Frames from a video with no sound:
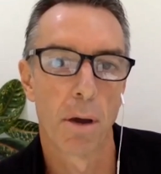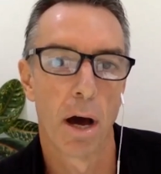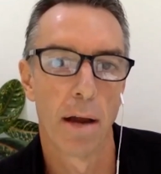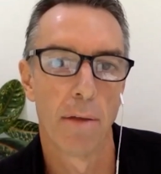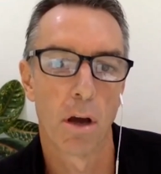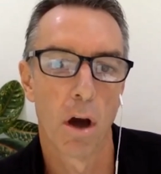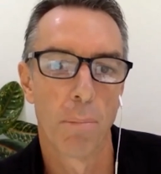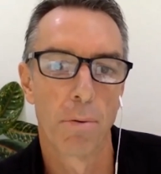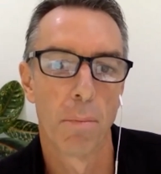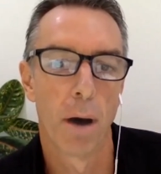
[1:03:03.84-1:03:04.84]
kind of a
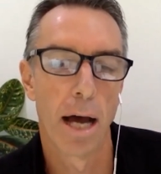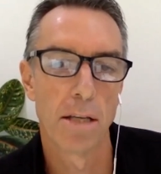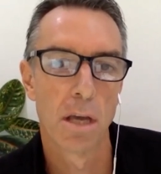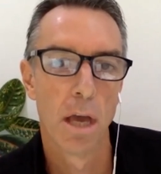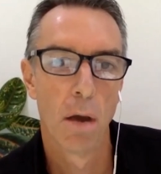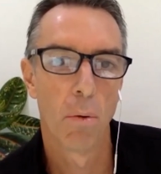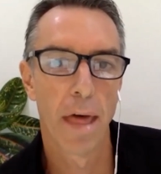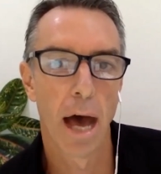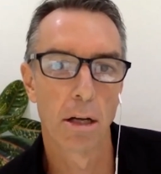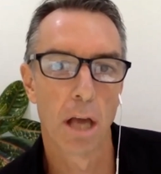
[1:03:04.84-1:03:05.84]
compromise
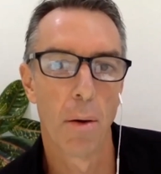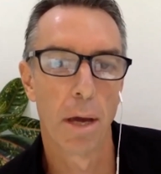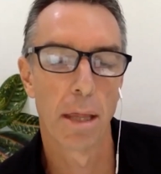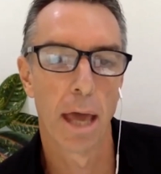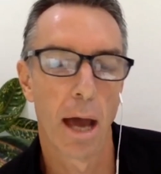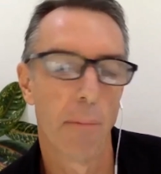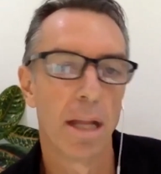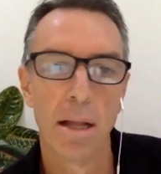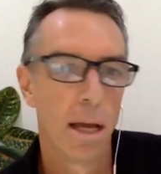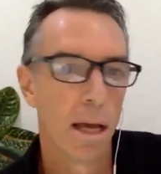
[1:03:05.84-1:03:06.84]
without going there. I
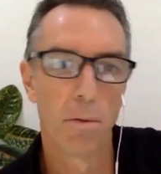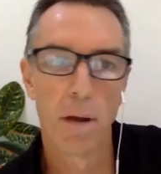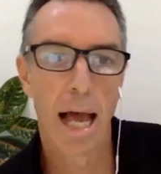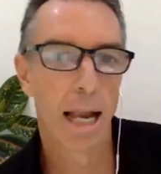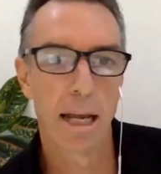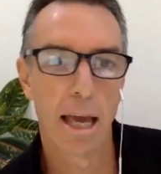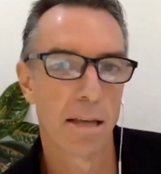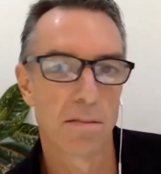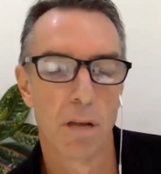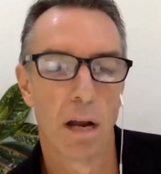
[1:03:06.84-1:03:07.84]
mean, the reality,
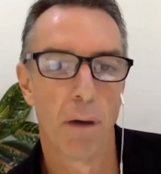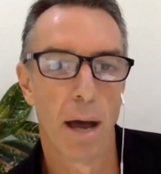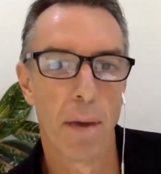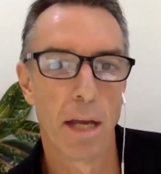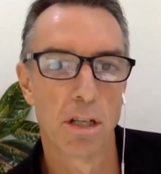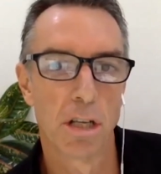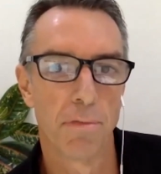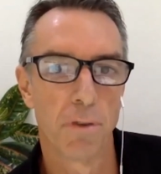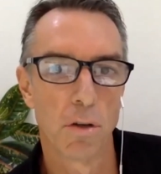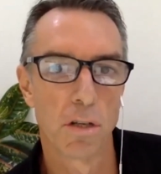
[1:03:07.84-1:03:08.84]
as I mentioned a
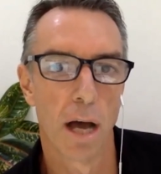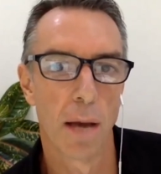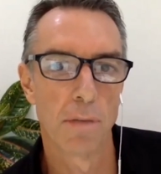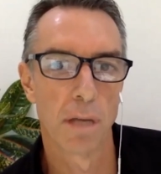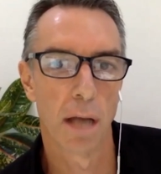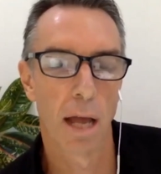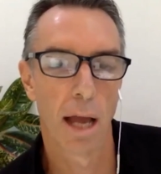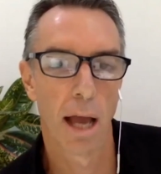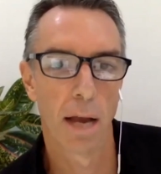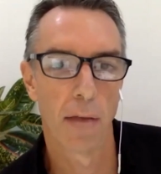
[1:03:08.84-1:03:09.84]
few times and
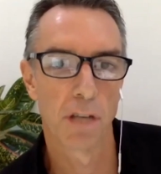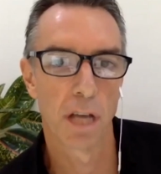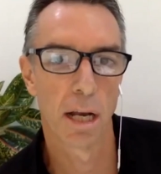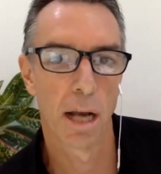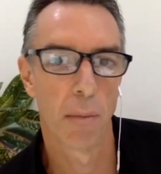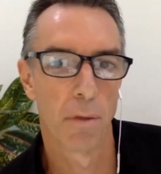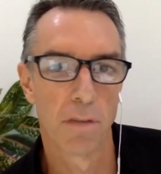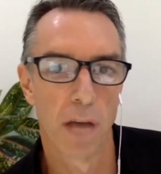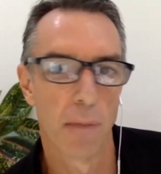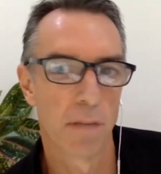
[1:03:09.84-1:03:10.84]
I've shared a number of
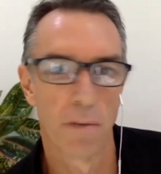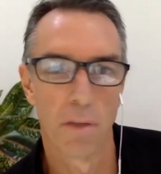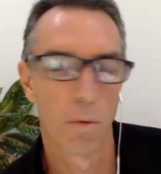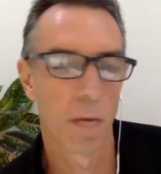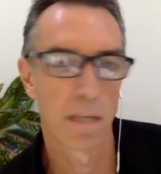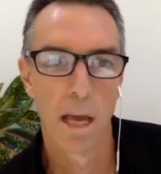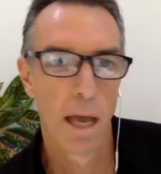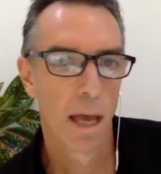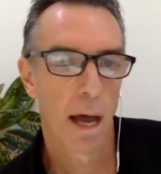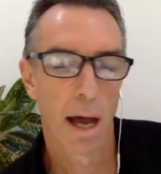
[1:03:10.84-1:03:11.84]
times over the week,
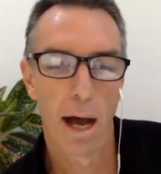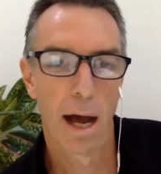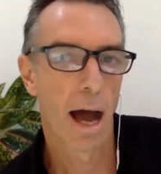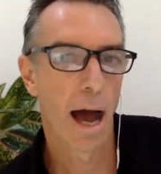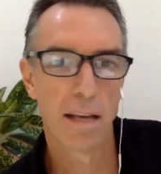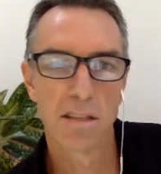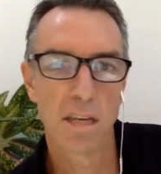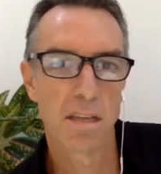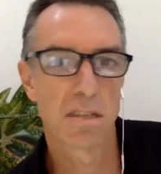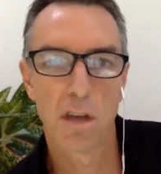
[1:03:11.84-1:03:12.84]
I
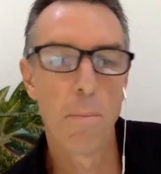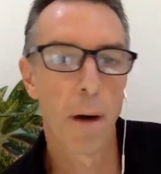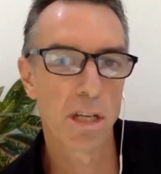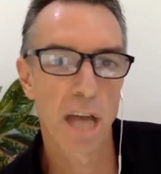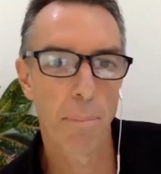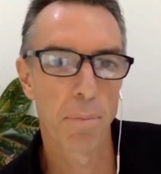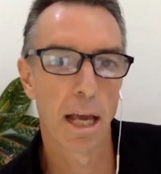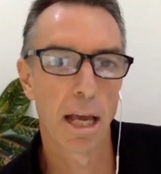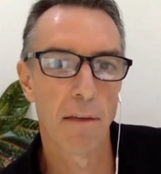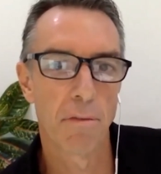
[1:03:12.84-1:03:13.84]
see so much happening
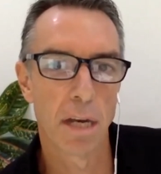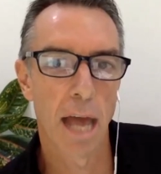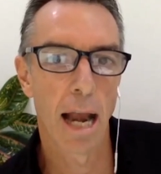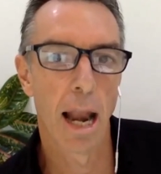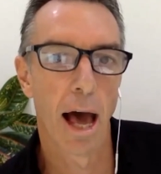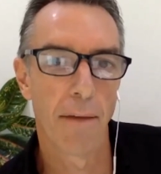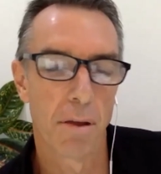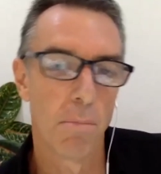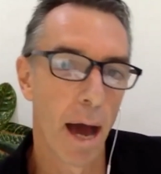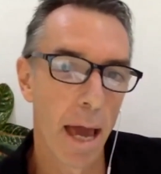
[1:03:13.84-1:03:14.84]
in everyday life,
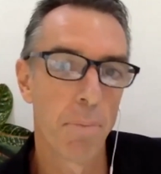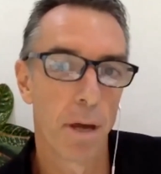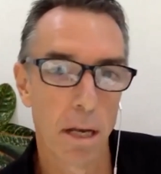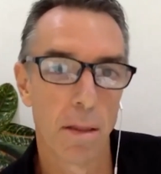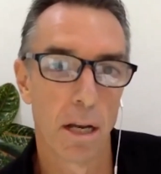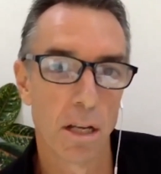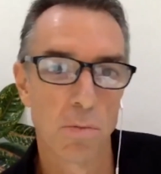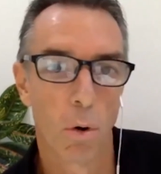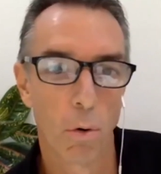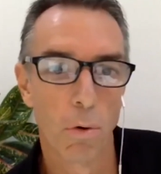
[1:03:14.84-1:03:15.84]
in my opinion, that is
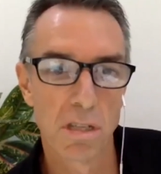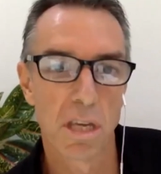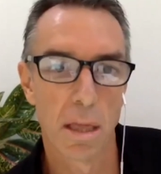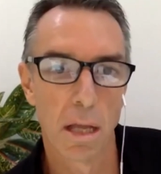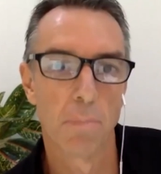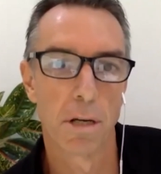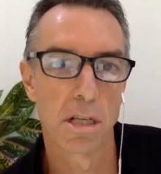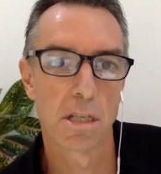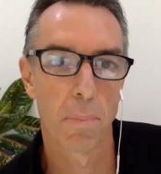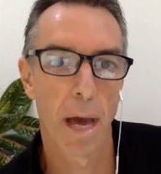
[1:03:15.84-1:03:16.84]
more risky than
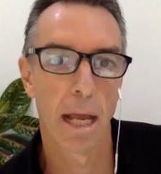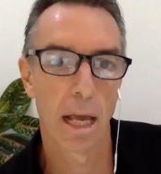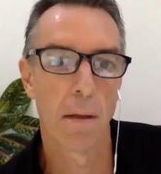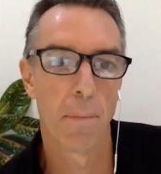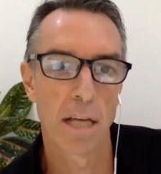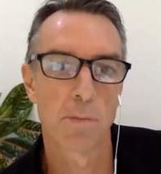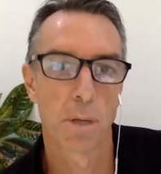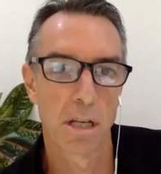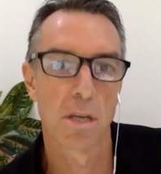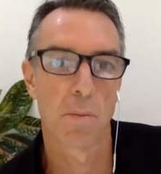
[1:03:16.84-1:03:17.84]
participating in a mass
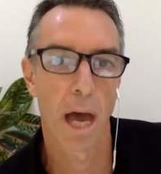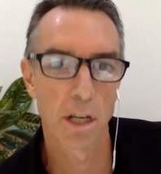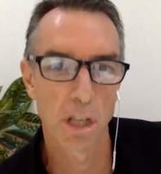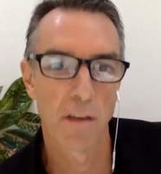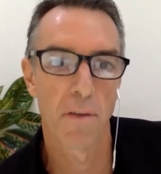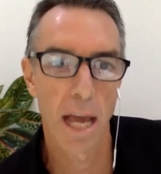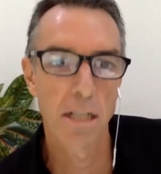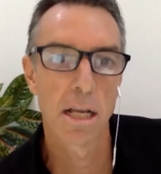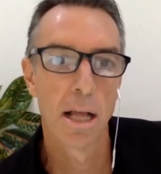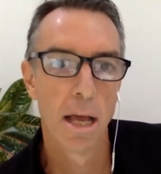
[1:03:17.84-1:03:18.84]
participation
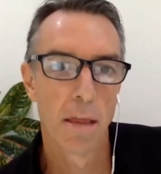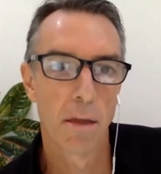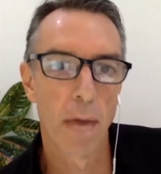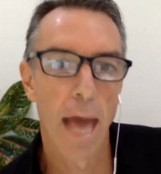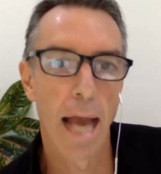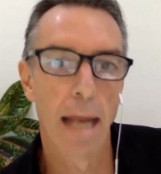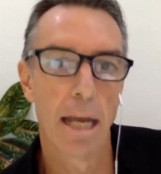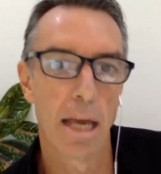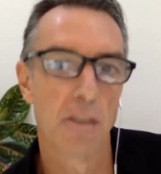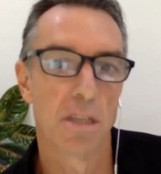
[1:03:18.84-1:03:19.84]
event. The
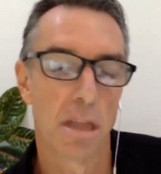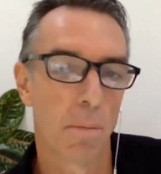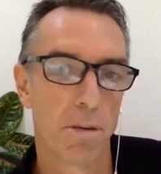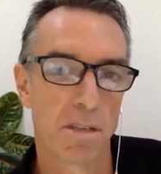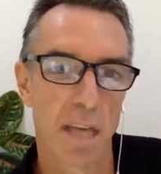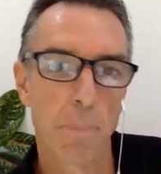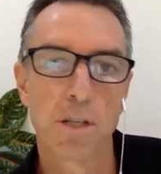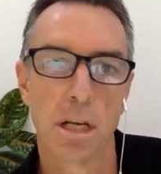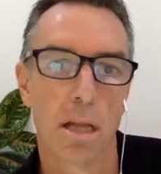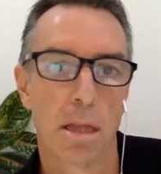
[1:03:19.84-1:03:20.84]
reality is that the
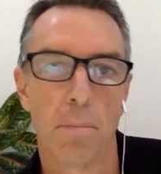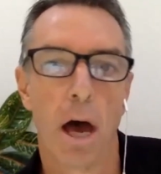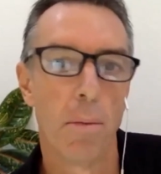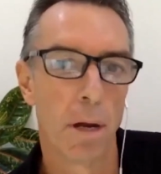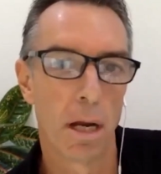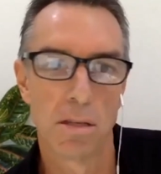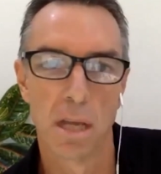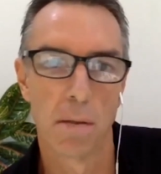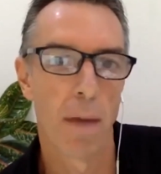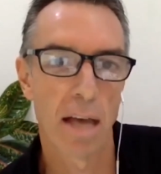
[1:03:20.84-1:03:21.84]
perception at the moment is
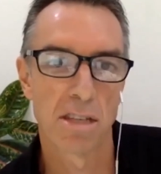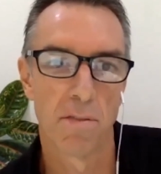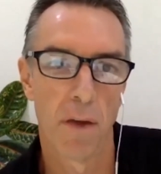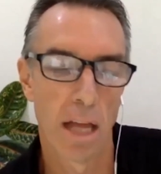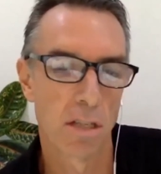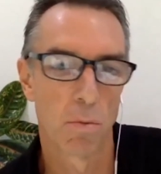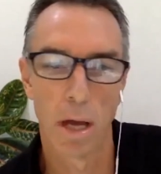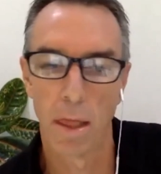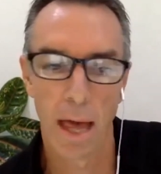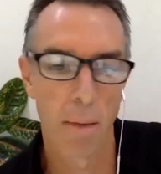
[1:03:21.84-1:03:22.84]
that mass events,
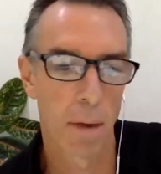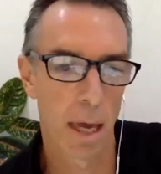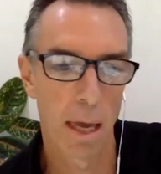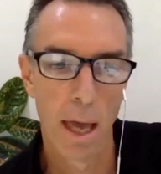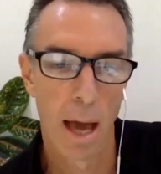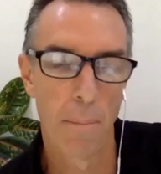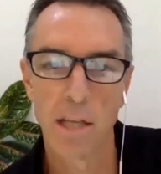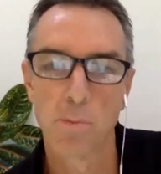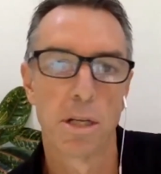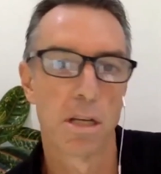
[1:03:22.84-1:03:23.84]
whether they be a
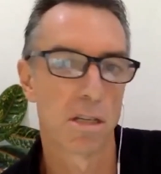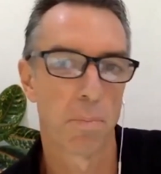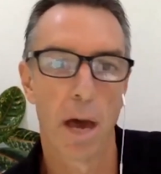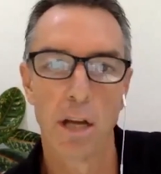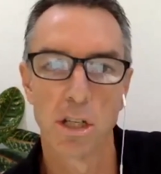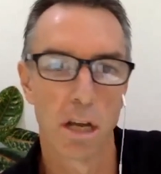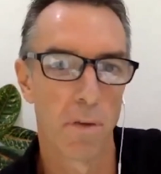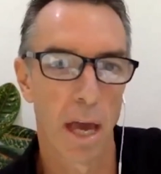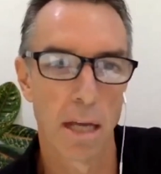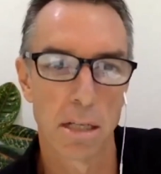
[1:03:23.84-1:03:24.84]
mass participation
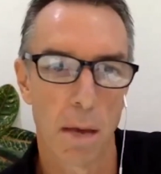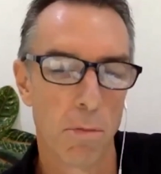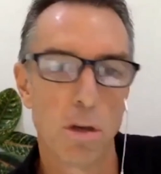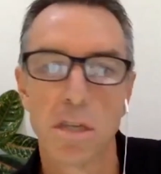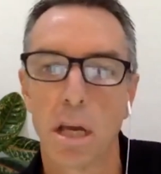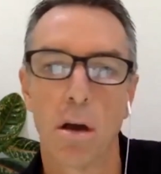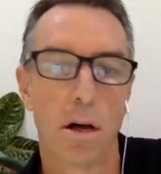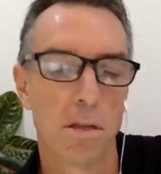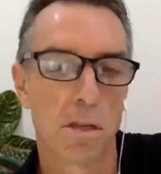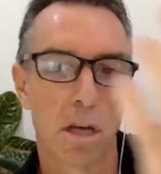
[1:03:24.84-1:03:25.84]
event, a music
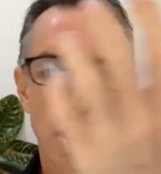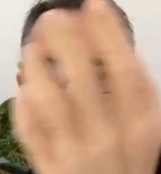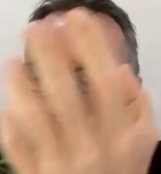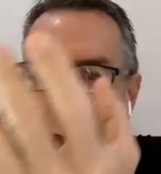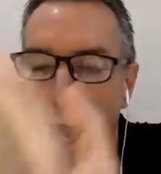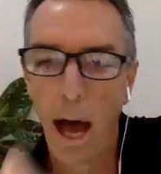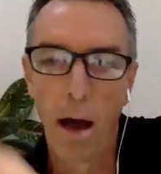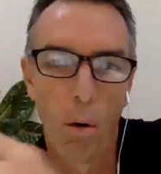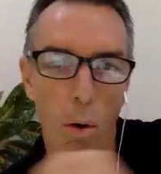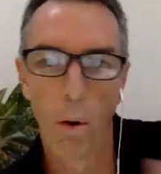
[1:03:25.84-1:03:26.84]
concert,
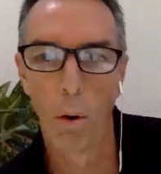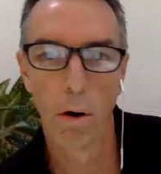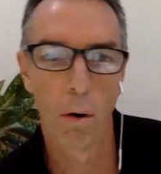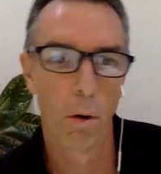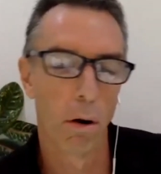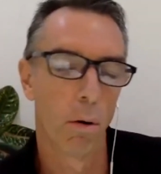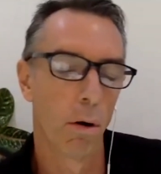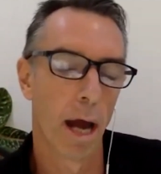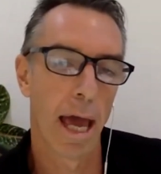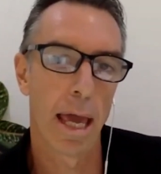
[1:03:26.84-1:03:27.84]

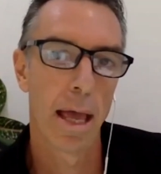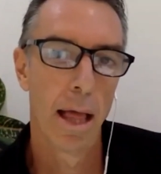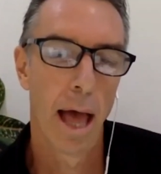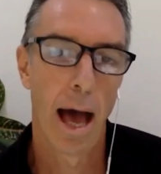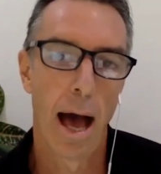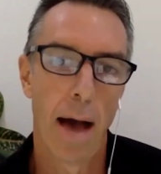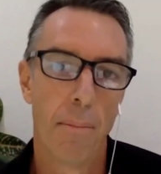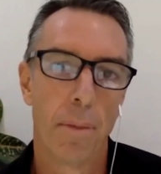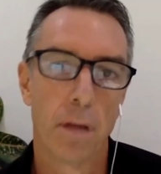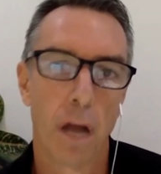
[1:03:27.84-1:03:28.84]
or a
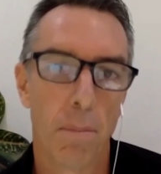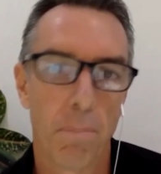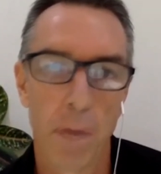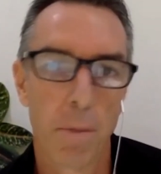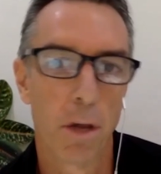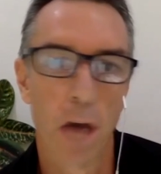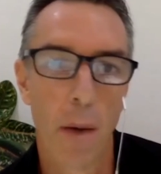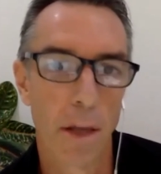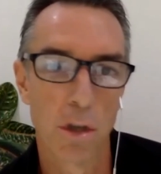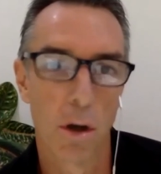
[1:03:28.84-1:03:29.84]
people
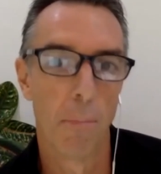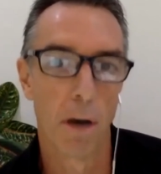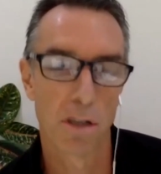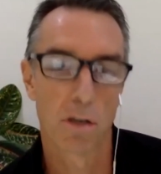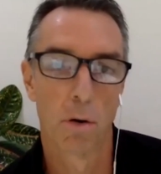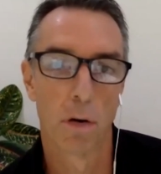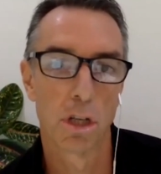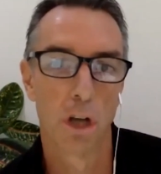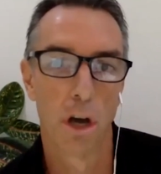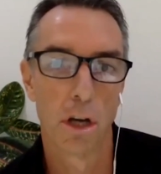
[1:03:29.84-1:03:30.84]
going to a mosque or a
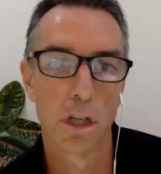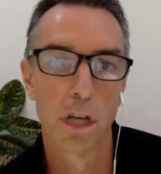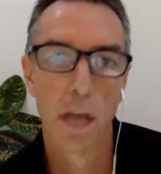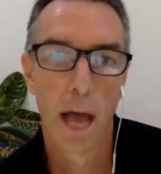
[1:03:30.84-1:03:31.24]
church,